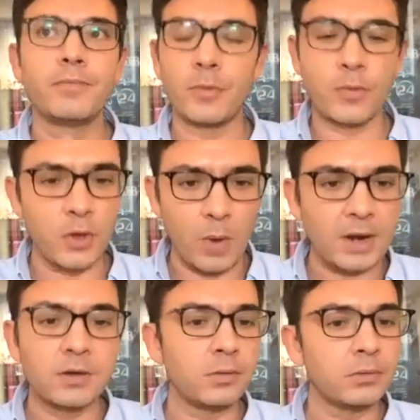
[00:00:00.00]

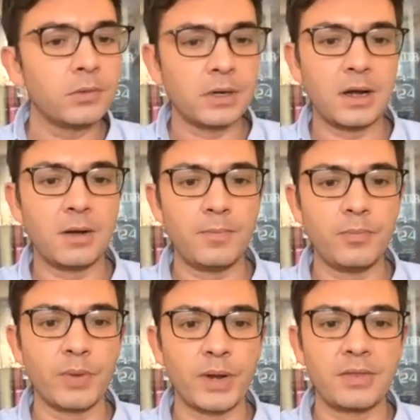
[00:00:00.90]
theoretical,
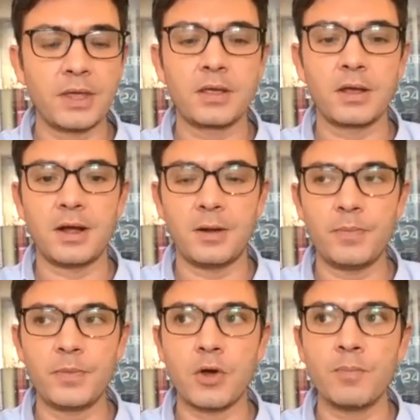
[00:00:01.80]
but I think
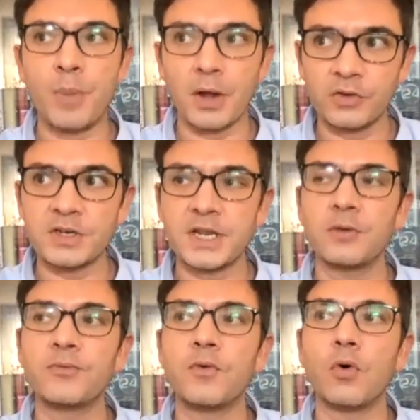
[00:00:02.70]

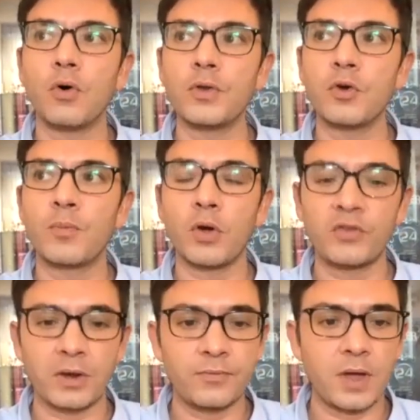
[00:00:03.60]
budgeting for your
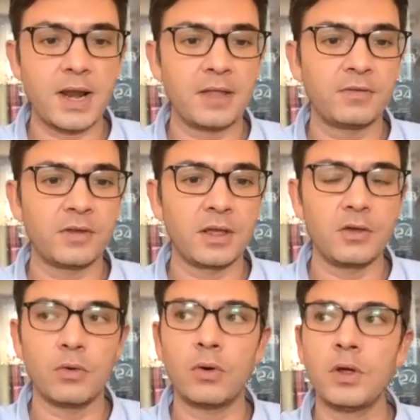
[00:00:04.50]
project financing,
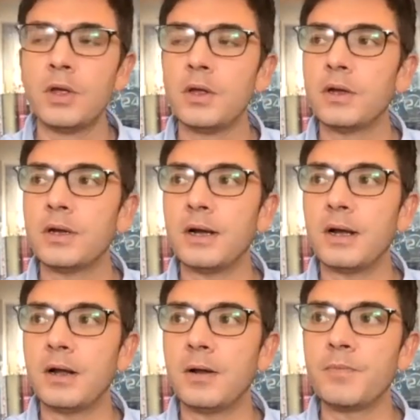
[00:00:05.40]
your
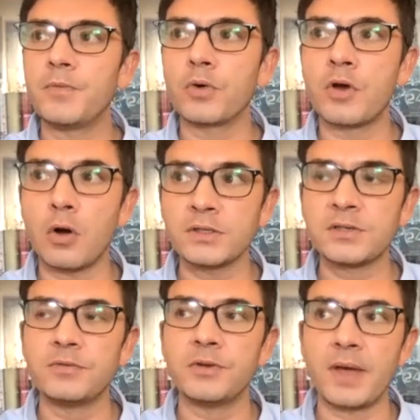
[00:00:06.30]
costs
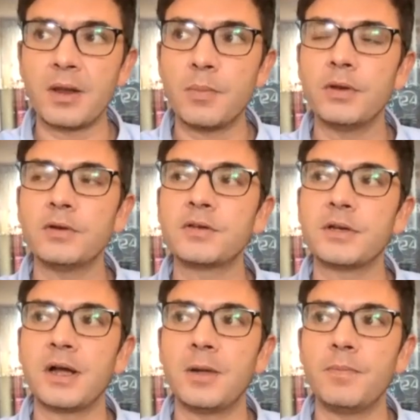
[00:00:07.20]
of development,
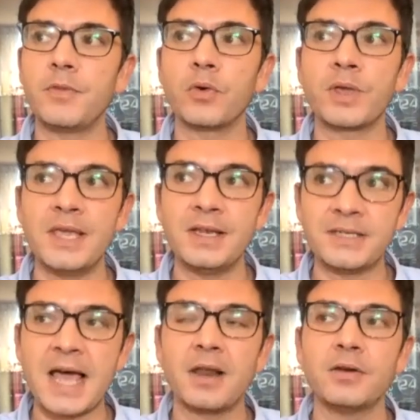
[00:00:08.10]
your key
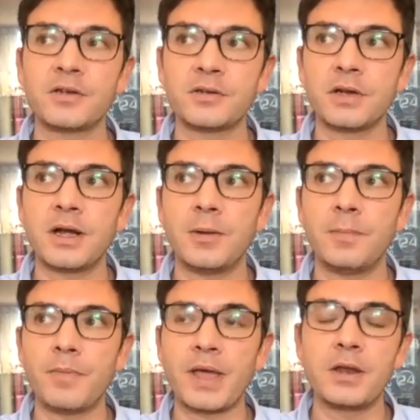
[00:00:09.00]
talent,
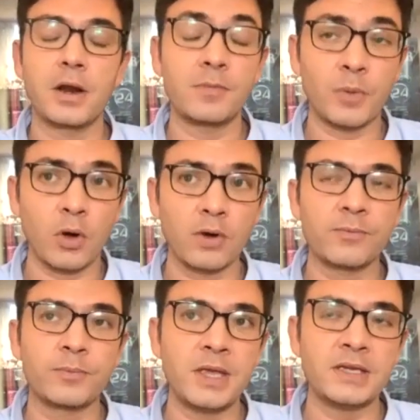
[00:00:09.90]
and part of
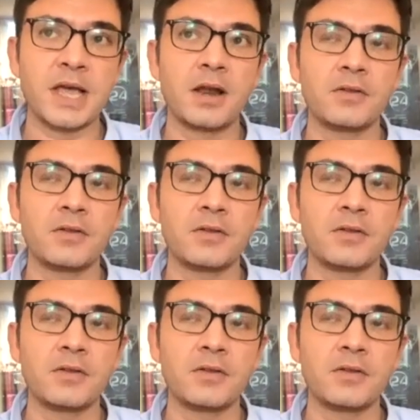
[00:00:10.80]
key talent is